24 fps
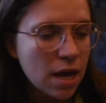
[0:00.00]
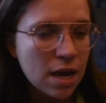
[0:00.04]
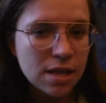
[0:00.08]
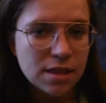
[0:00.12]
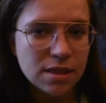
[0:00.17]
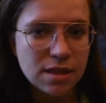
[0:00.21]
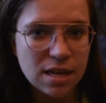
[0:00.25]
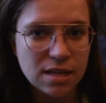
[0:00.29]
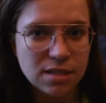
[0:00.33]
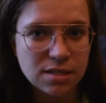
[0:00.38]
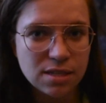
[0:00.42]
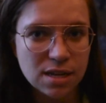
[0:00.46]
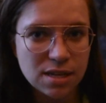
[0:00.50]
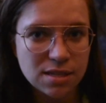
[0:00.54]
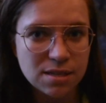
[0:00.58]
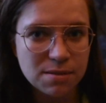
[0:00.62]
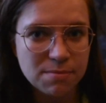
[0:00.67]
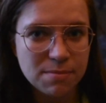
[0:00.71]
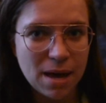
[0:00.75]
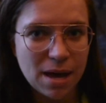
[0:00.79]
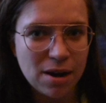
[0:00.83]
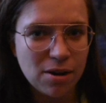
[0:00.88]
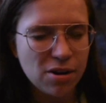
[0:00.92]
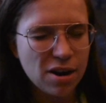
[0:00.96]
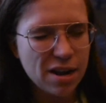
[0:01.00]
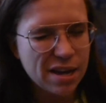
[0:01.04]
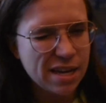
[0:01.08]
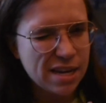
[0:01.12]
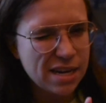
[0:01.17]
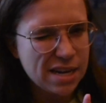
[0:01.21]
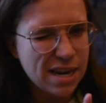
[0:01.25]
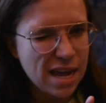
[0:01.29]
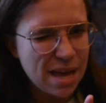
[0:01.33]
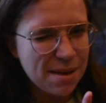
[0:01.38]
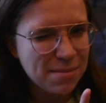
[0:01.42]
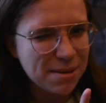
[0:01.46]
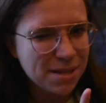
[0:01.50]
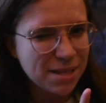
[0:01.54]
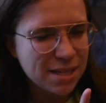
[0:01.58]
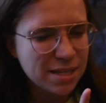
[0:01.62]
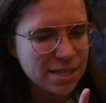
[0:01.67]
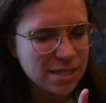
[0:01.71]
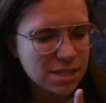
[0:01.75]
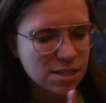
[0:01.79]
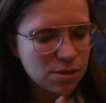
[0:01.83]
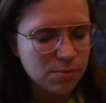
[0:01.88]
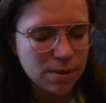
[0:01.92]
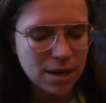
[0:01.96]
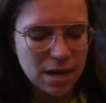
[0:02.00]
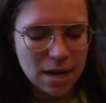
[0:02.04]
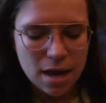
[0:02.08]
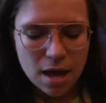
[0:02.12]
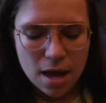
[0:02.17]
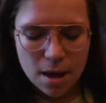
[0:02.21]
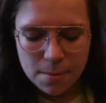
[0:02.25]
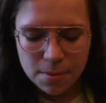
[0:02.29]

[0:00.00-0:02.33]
That doesn't matter, I can name at least 3,